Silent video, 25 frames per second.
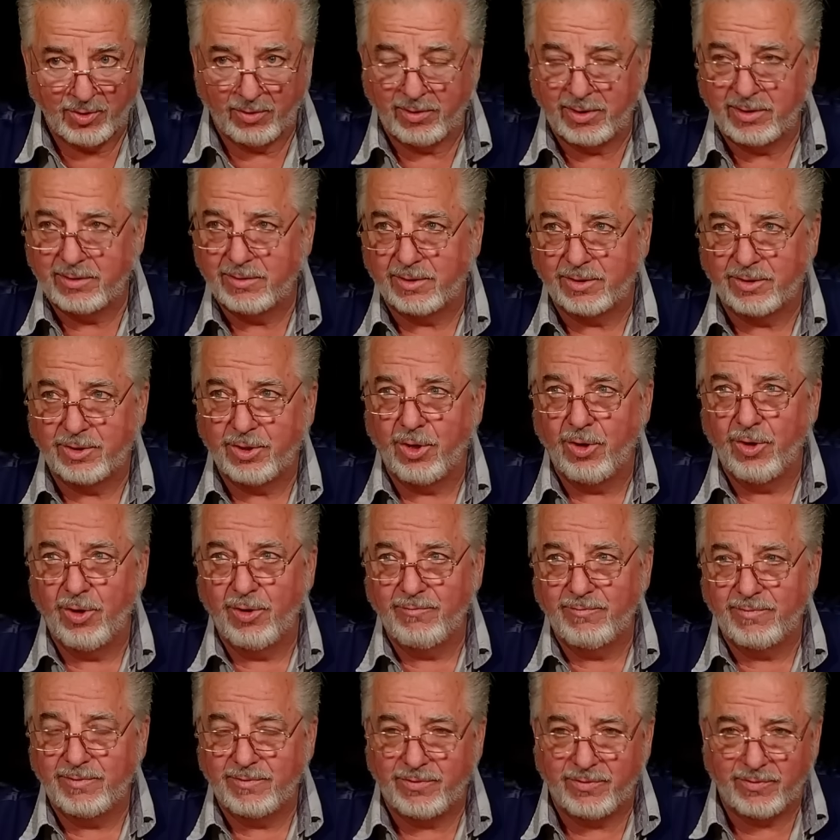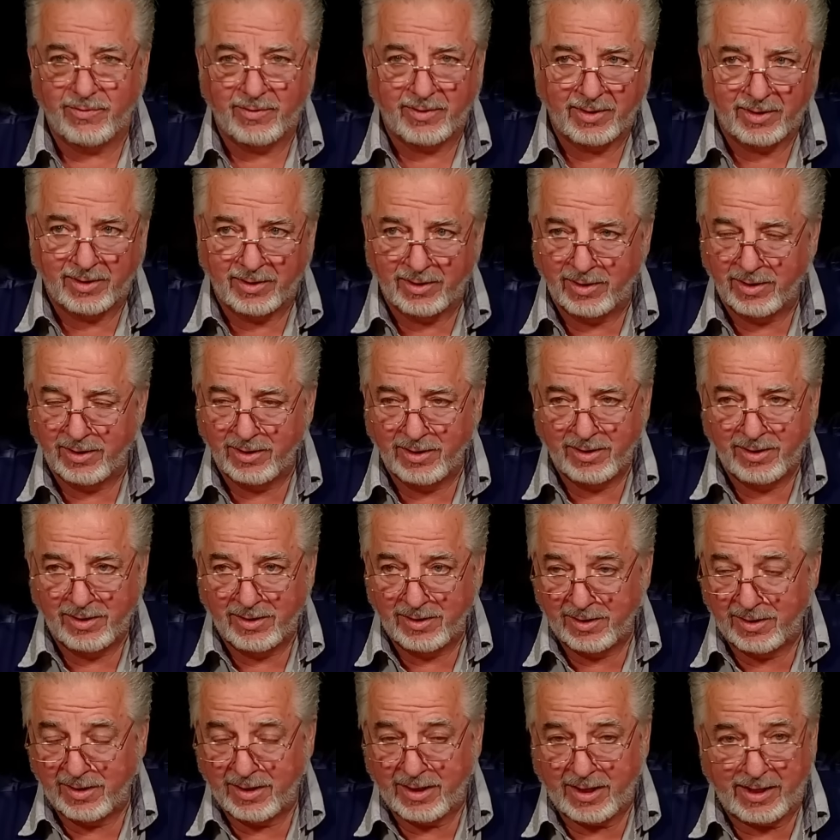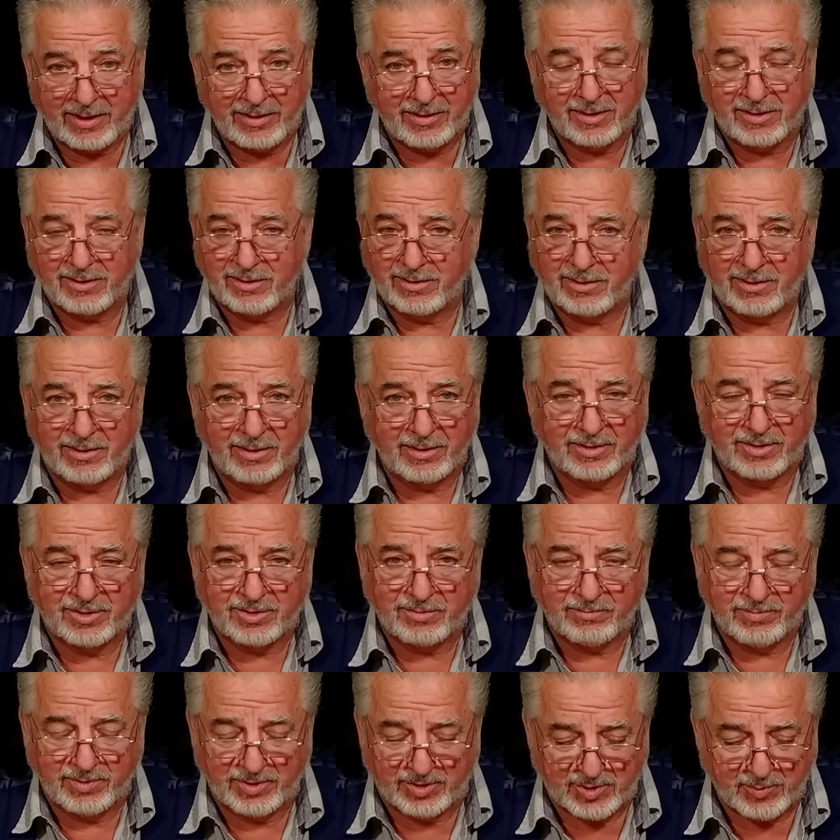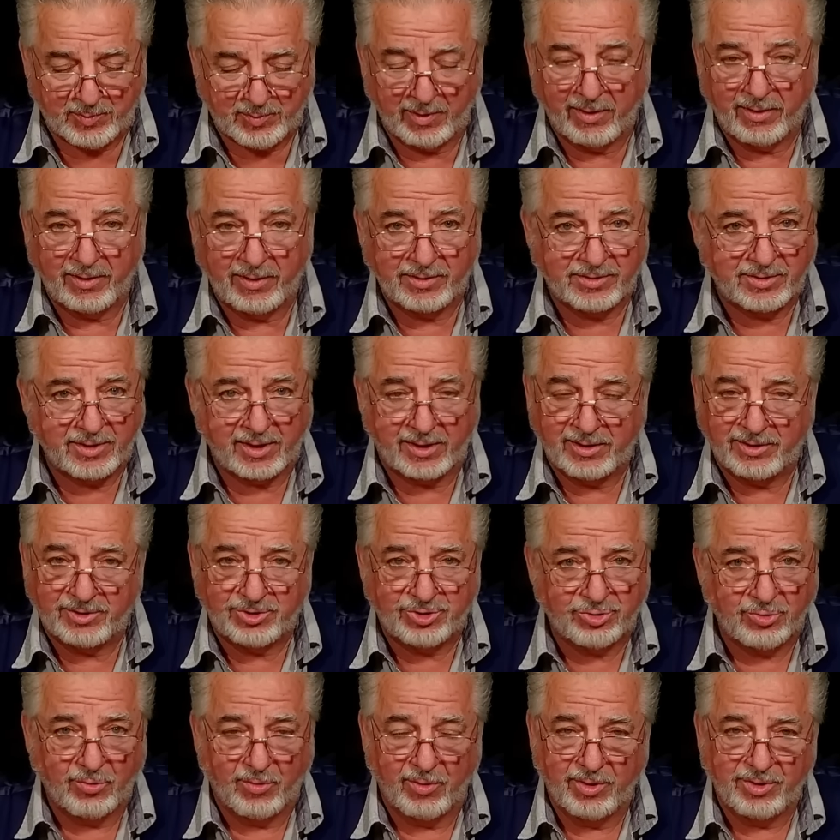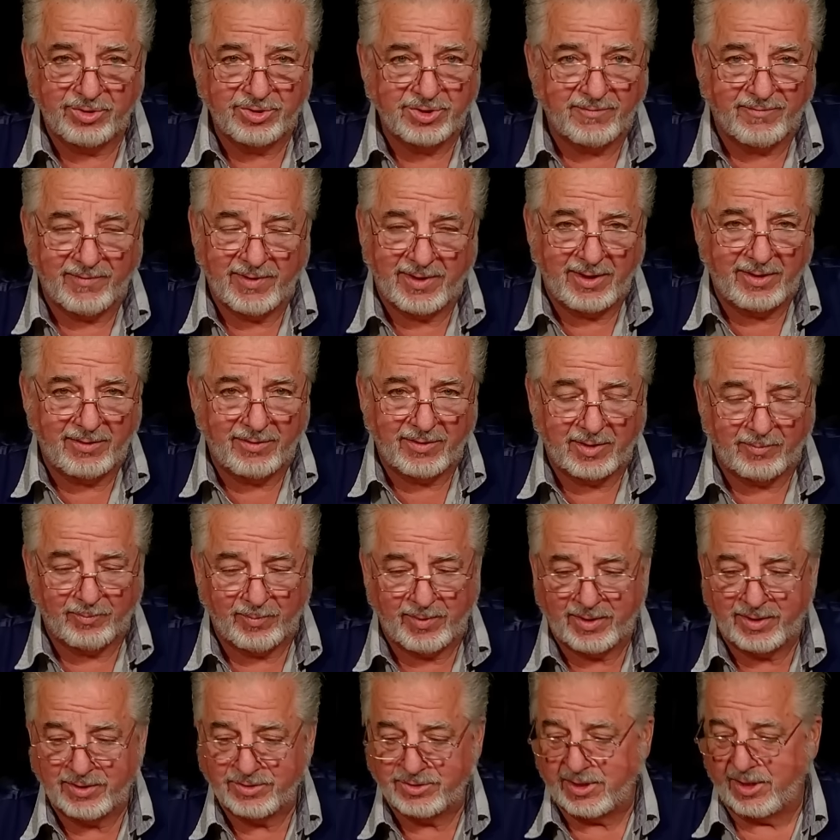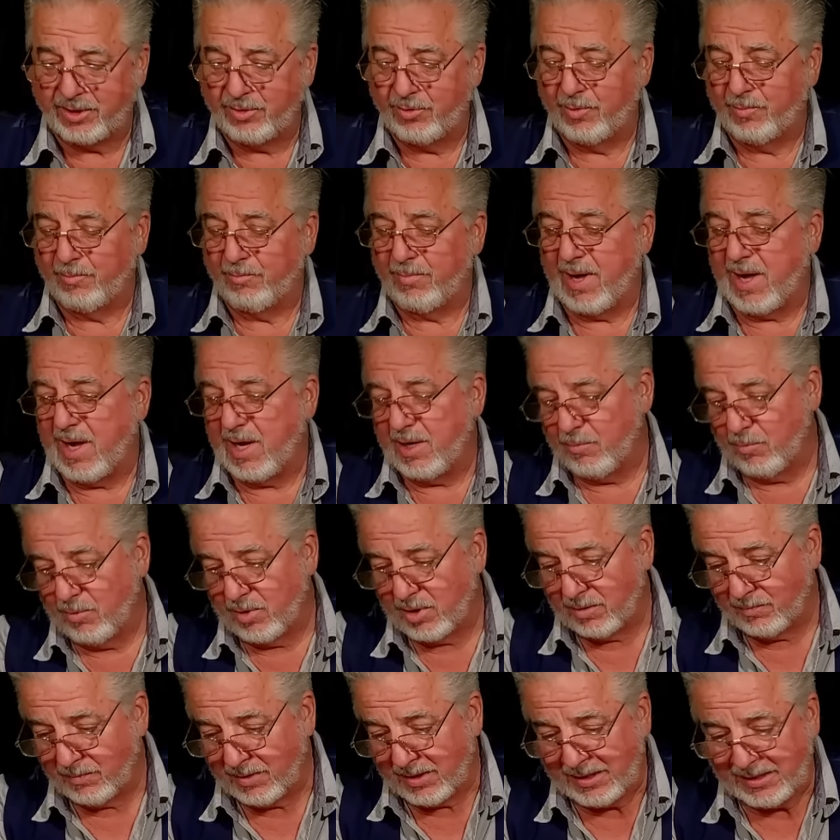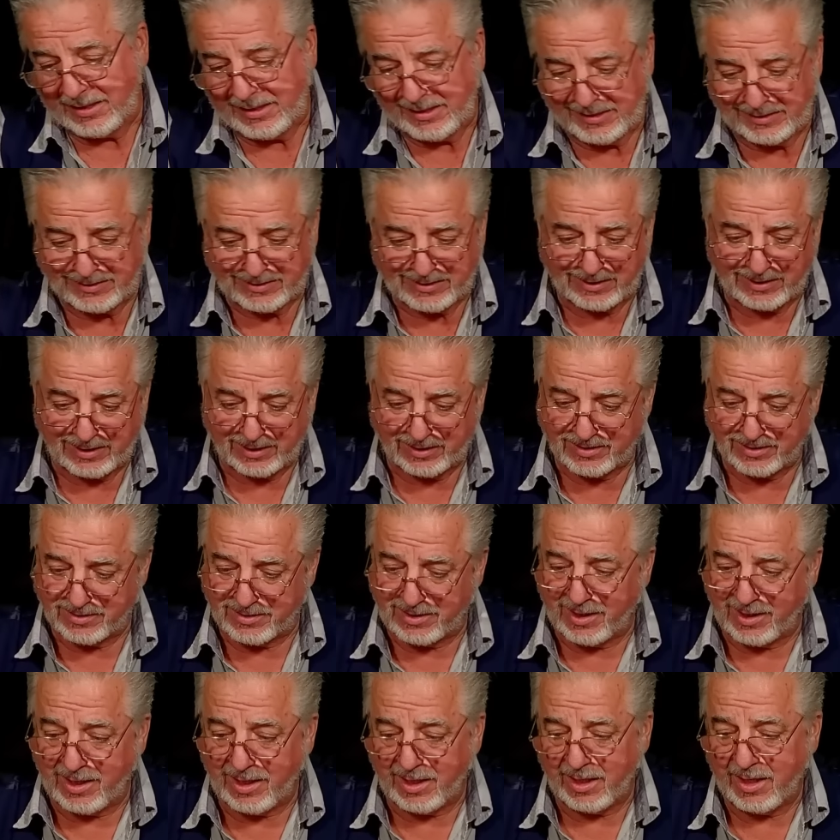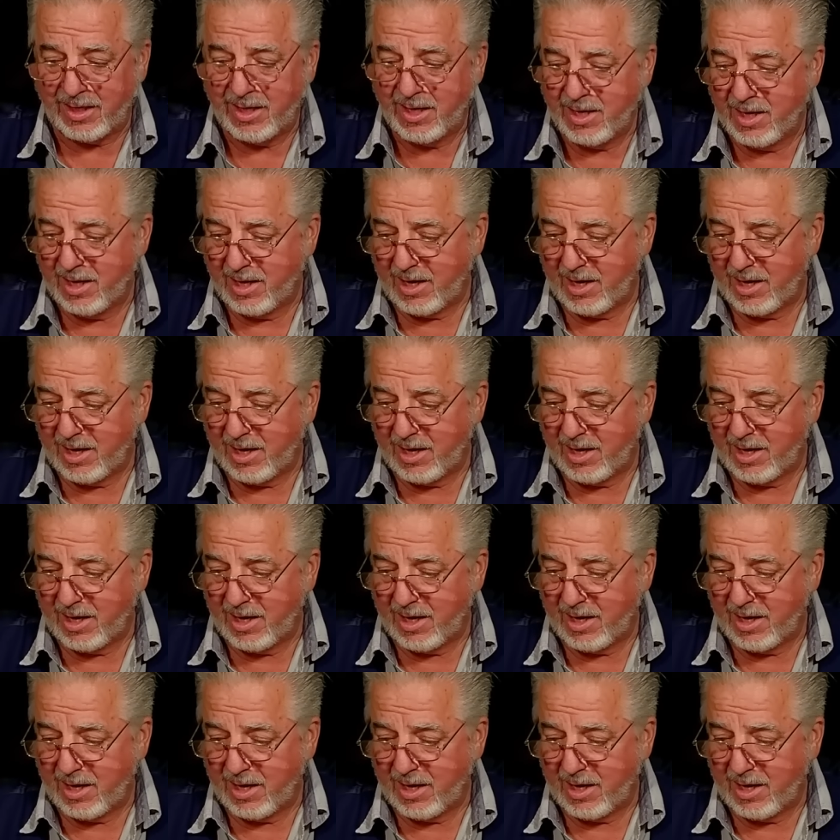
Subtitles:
During the COVID thing, I didn't experience any shortage of anything because I don't buy what I'm going to eat the next day.